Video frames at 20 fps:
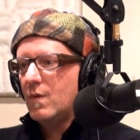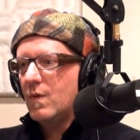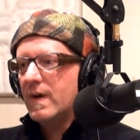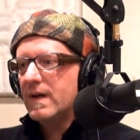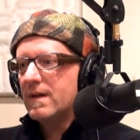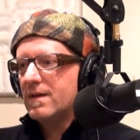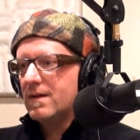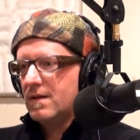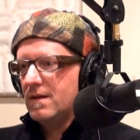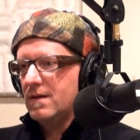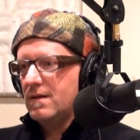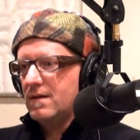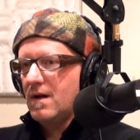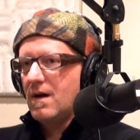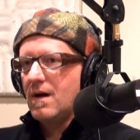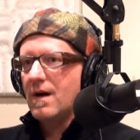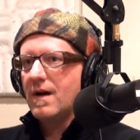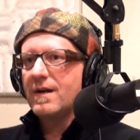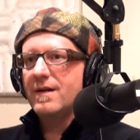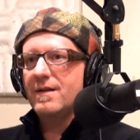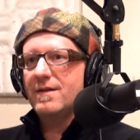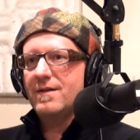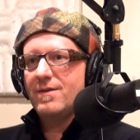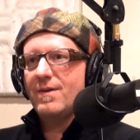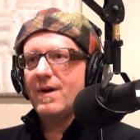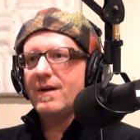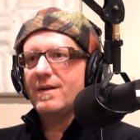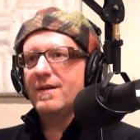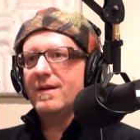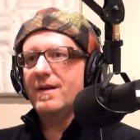with guitar
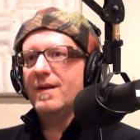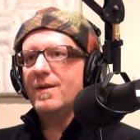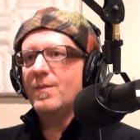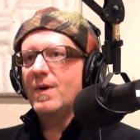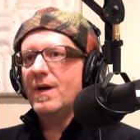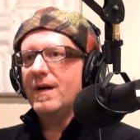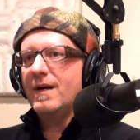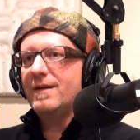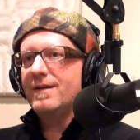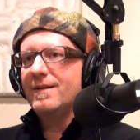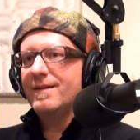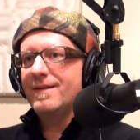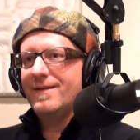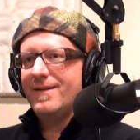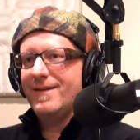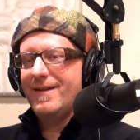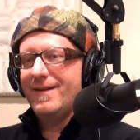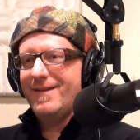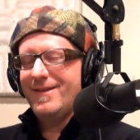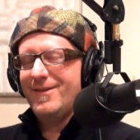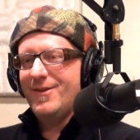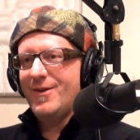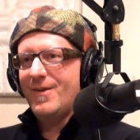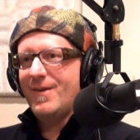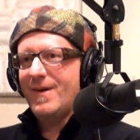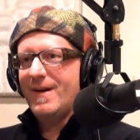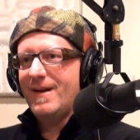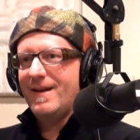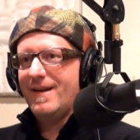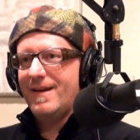construction in mind. Like, you
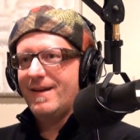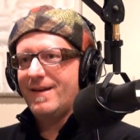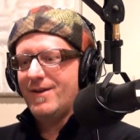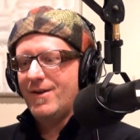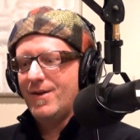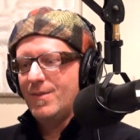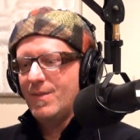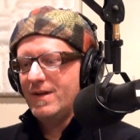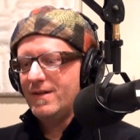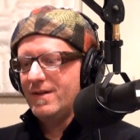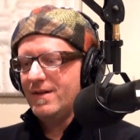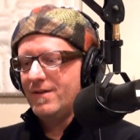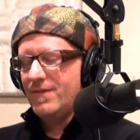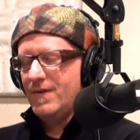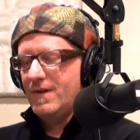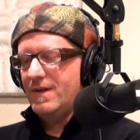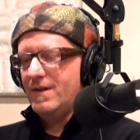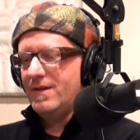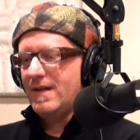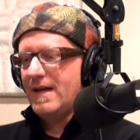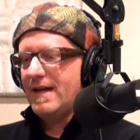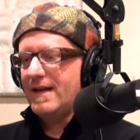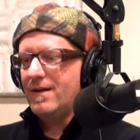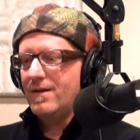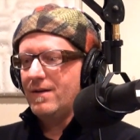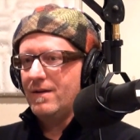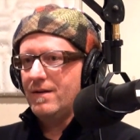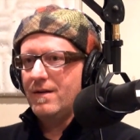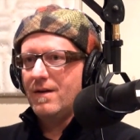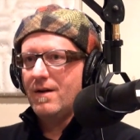know, I, I call myself a
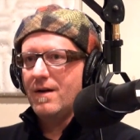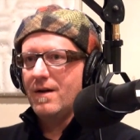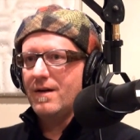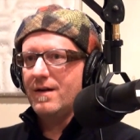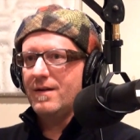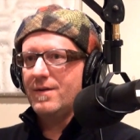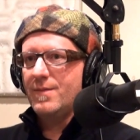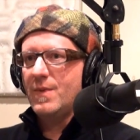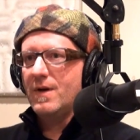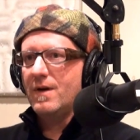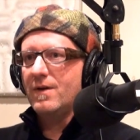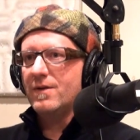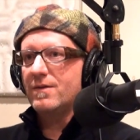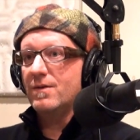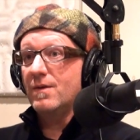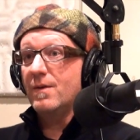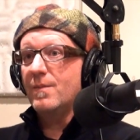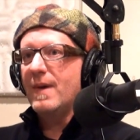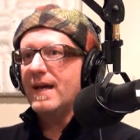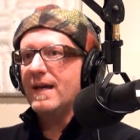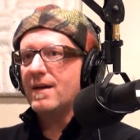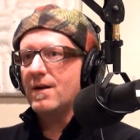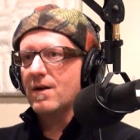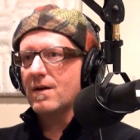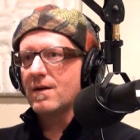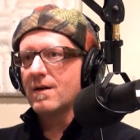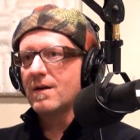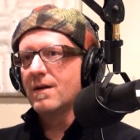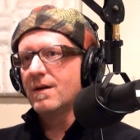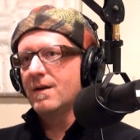designer and artist, but also a
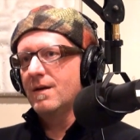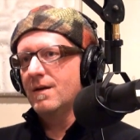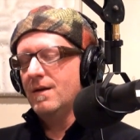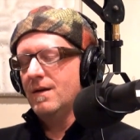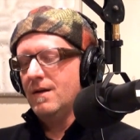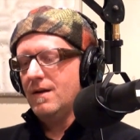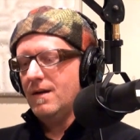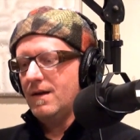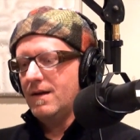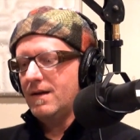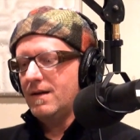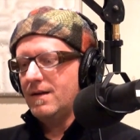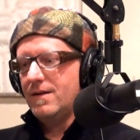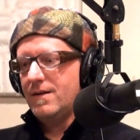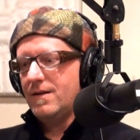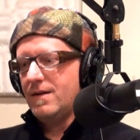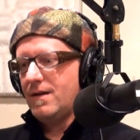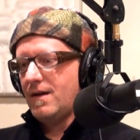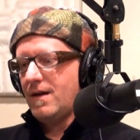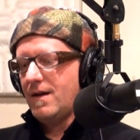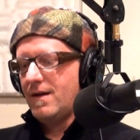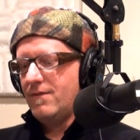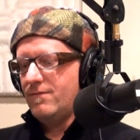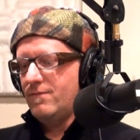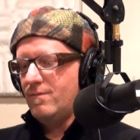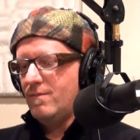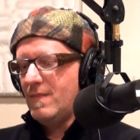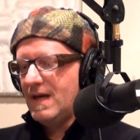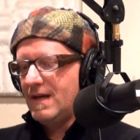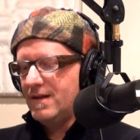maker. And
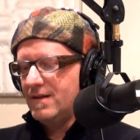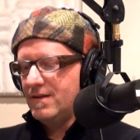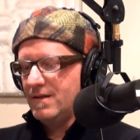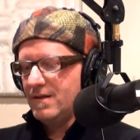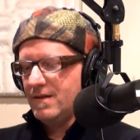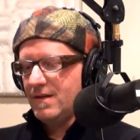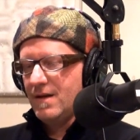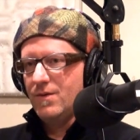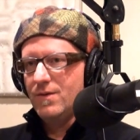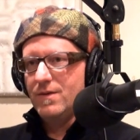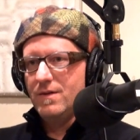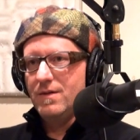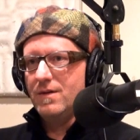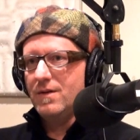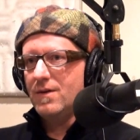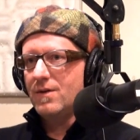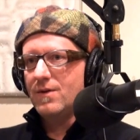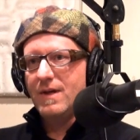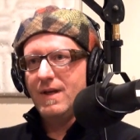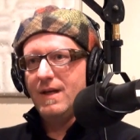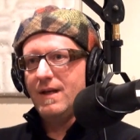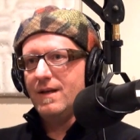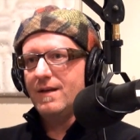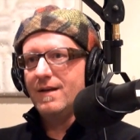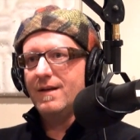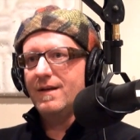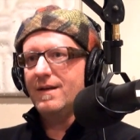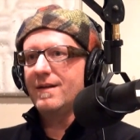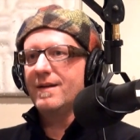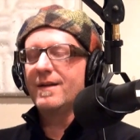I've made since I was a little
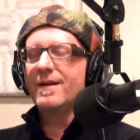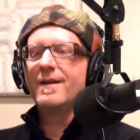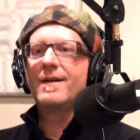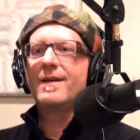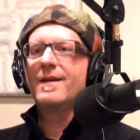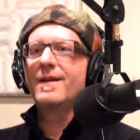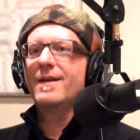kid. in